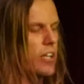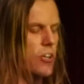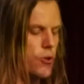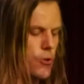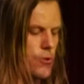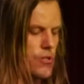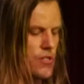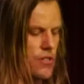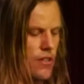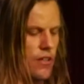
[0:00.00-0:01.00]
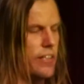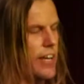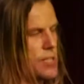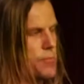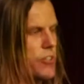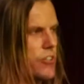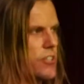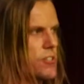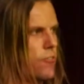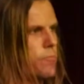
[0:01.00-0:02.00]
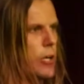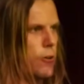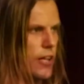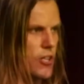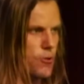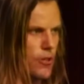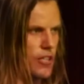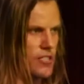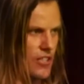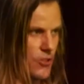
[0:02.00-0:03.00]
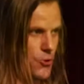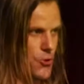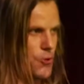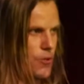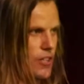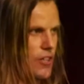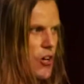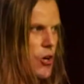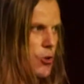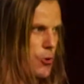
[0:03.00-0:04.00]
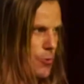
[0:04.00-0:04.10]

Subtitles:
we can use the expertise of microelectronics industry